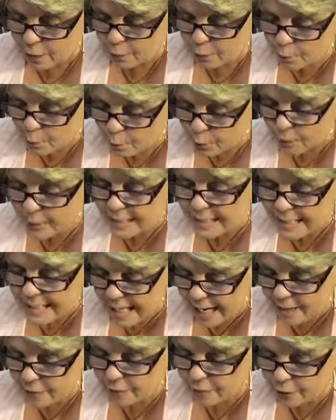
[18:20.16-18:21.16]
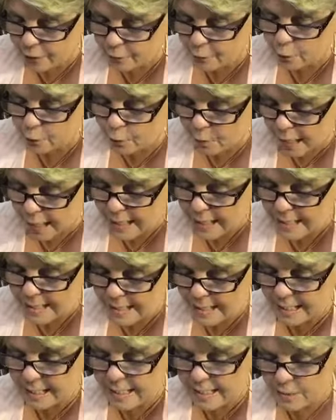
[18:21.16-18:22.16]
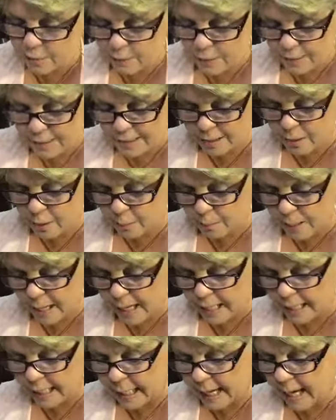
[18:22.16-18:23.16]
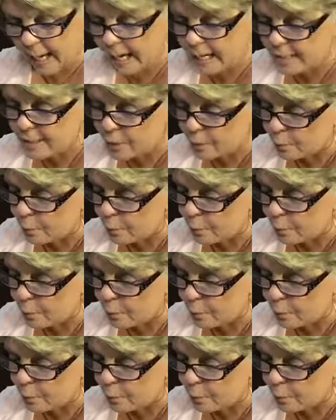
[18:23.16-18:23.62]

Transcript: through the death of Christ in his physical body. As